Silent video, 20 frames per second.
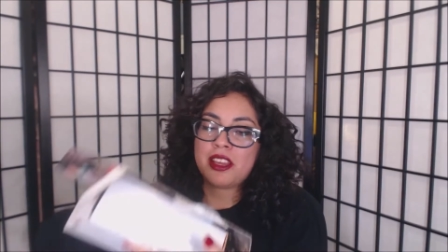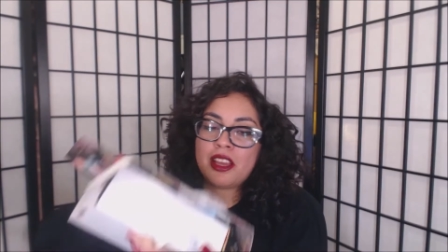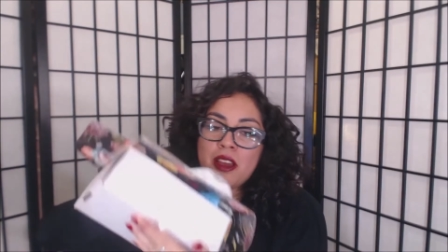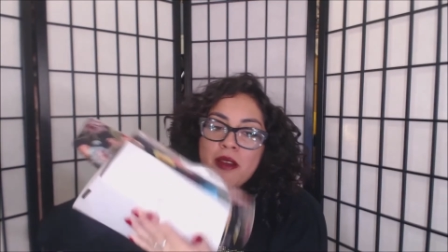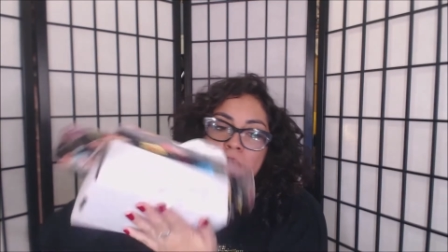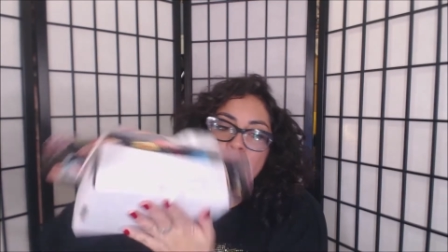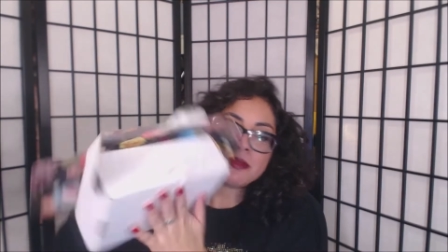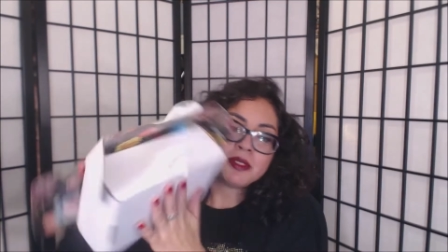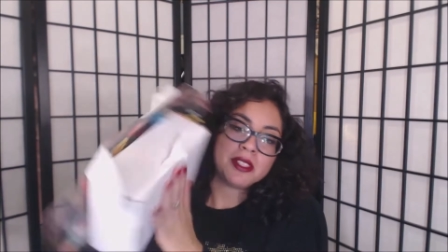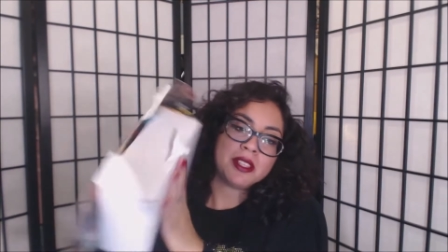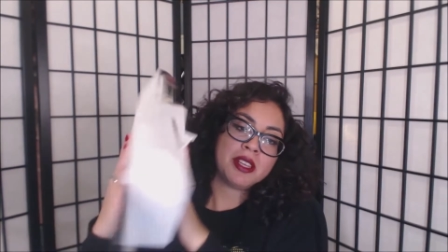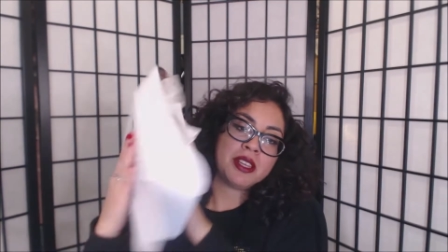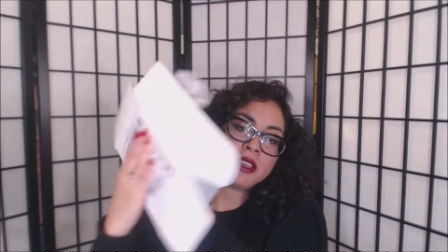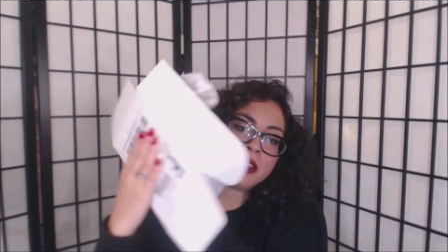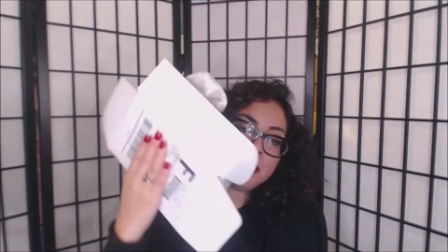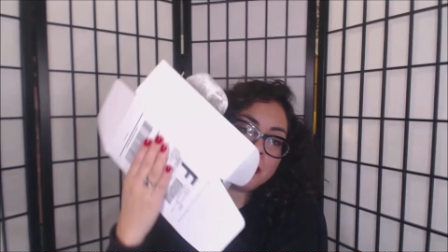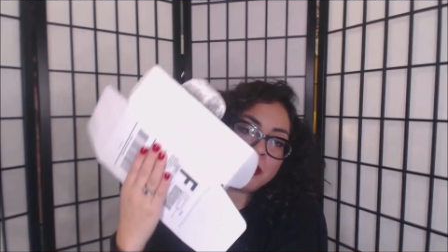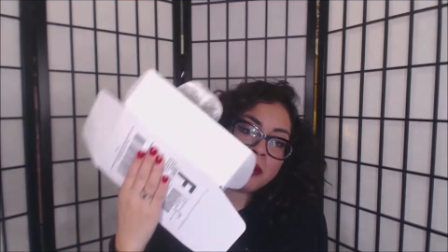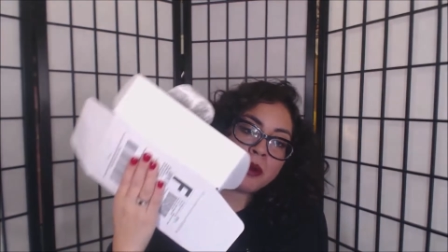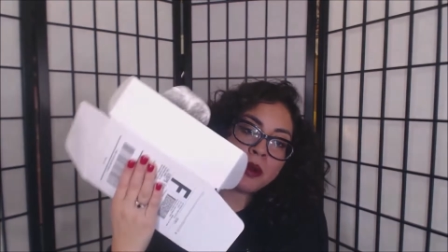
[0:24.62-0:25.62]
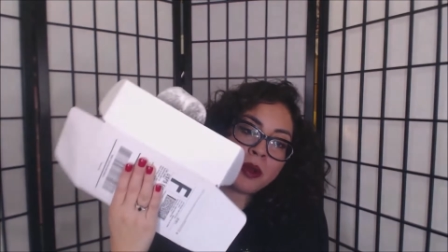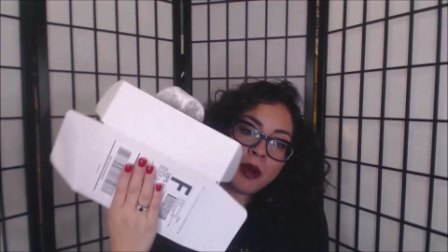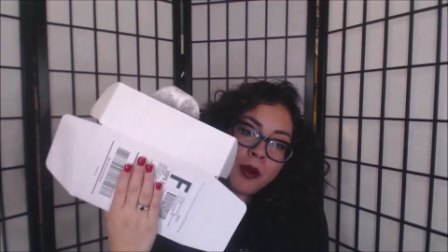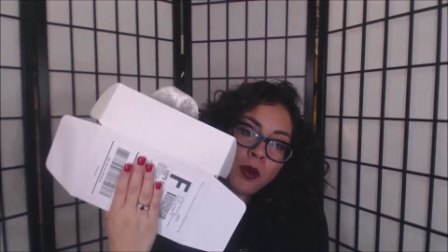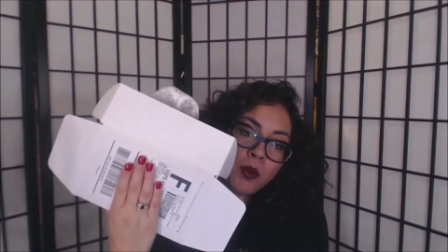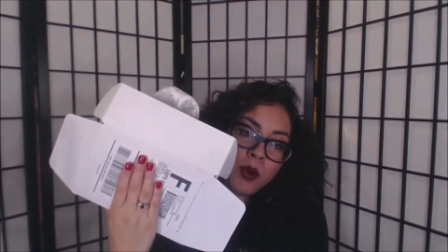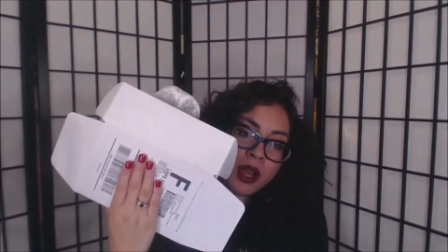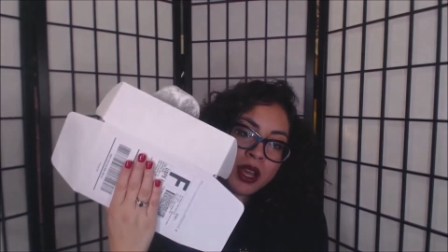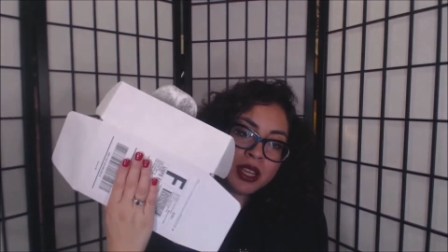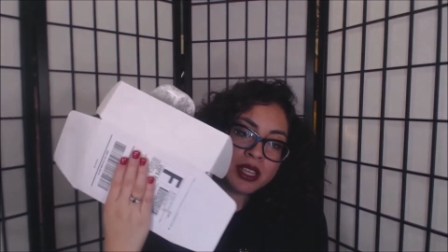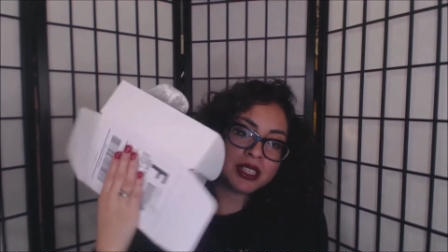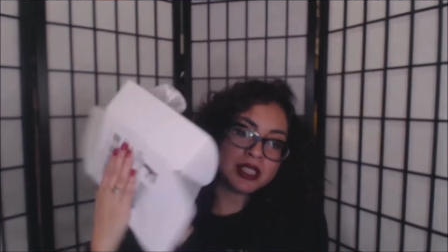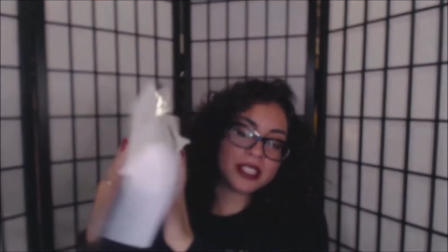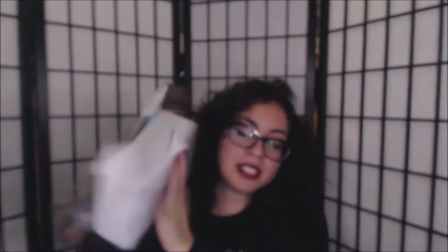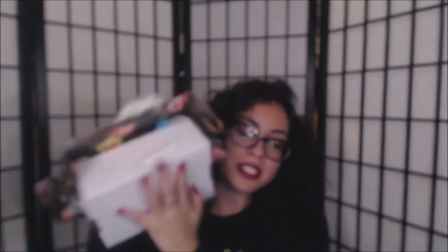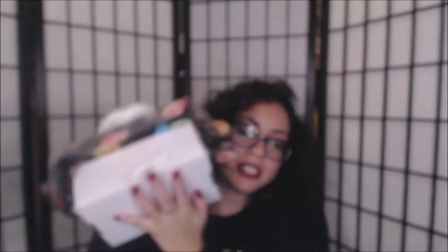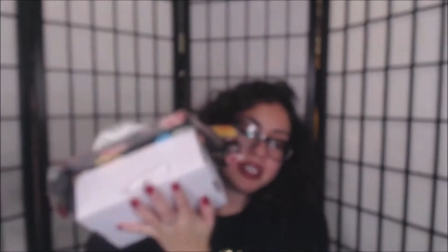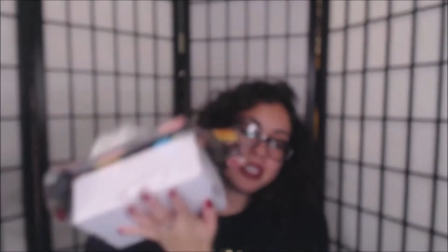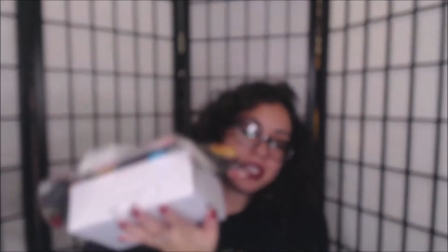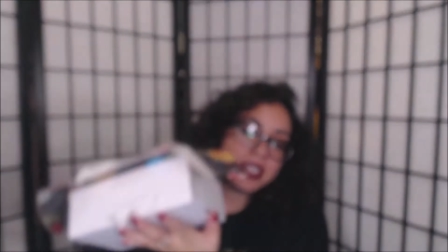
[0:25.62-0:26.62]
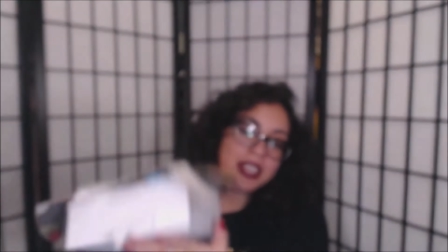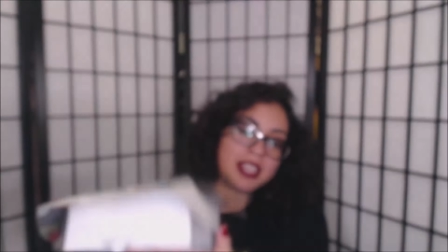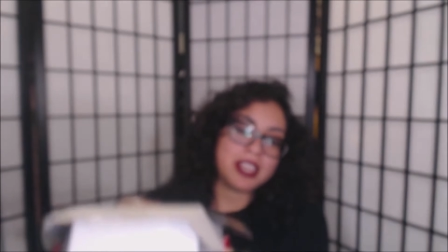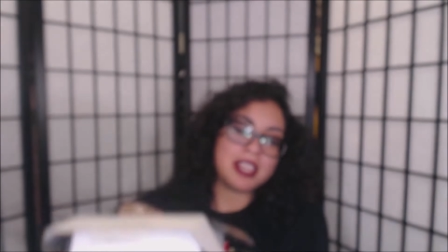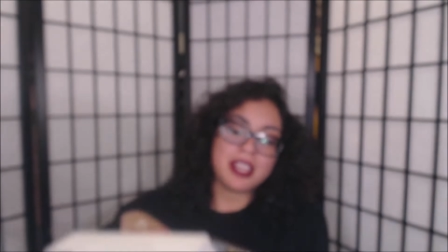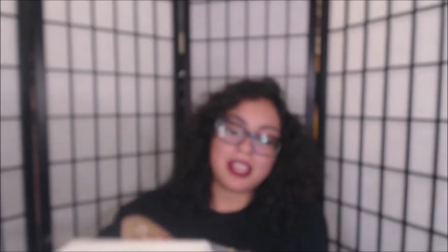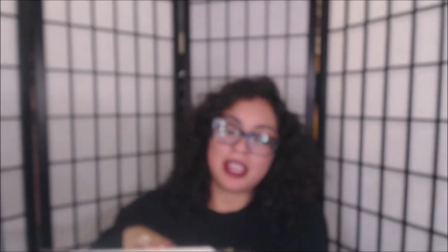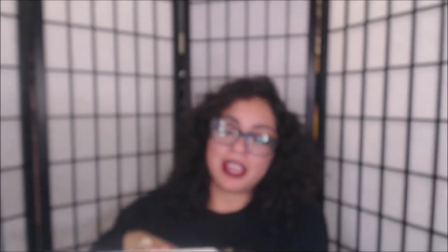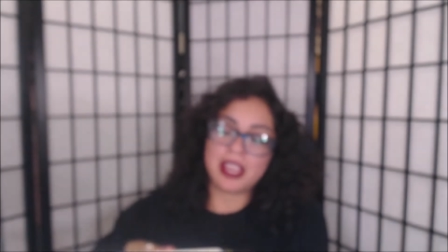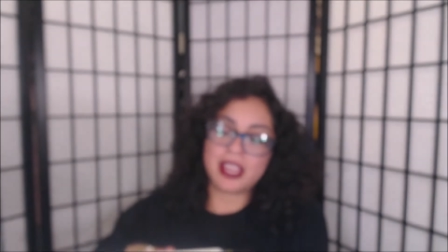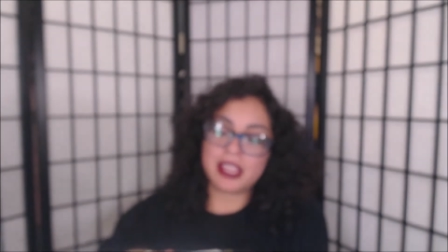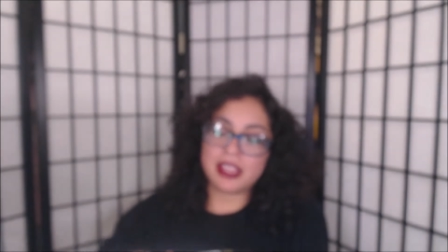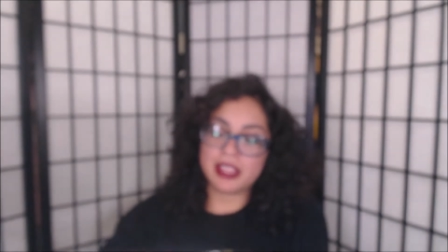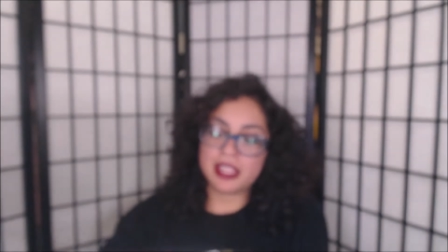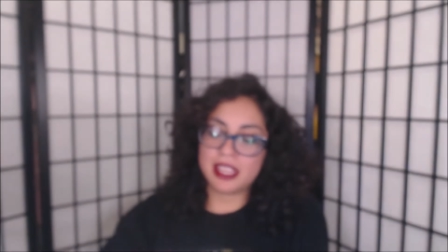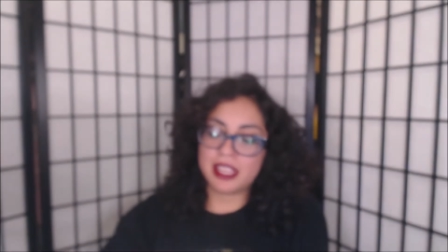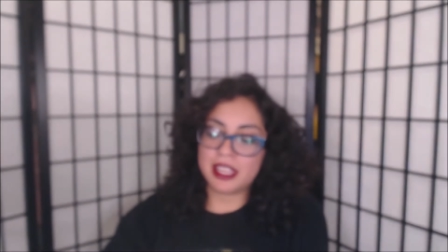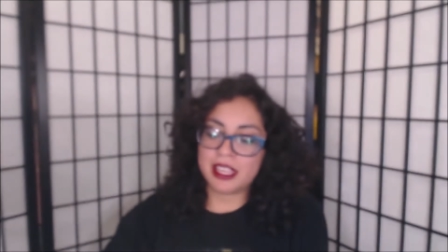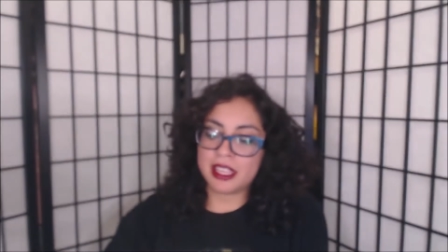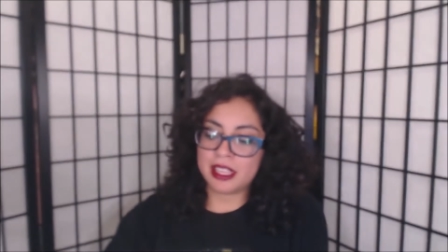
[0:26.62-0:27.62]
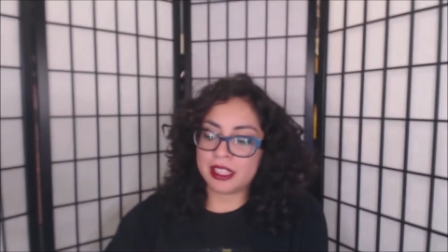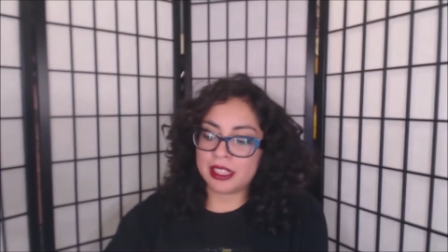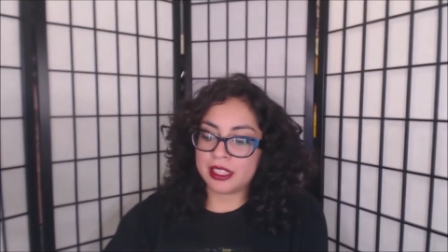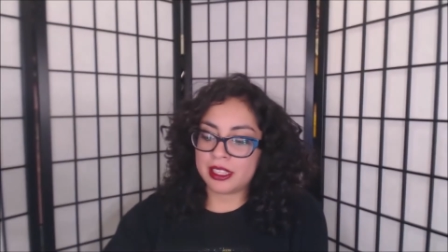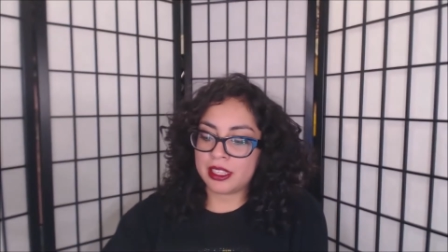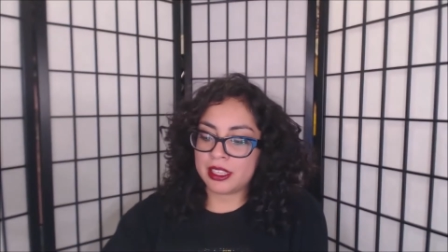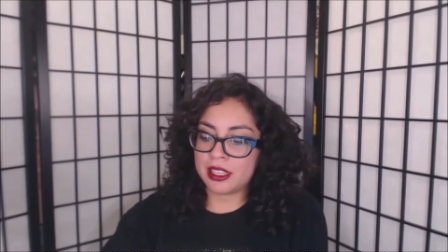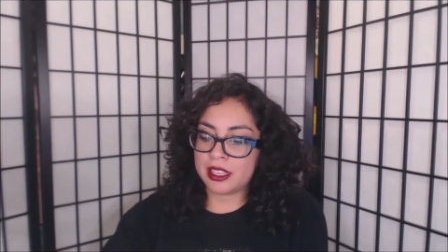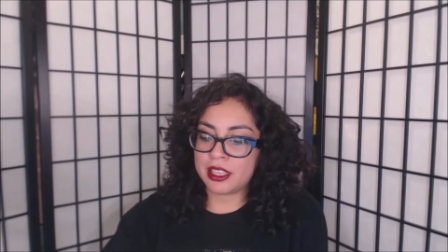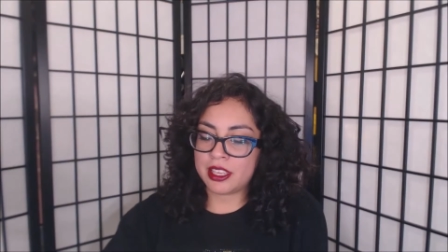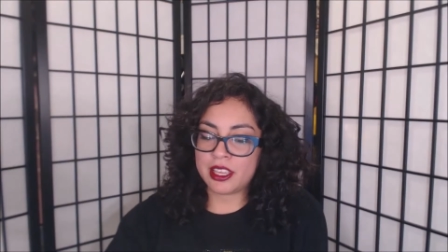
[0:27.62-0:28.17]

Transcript: It comes white and then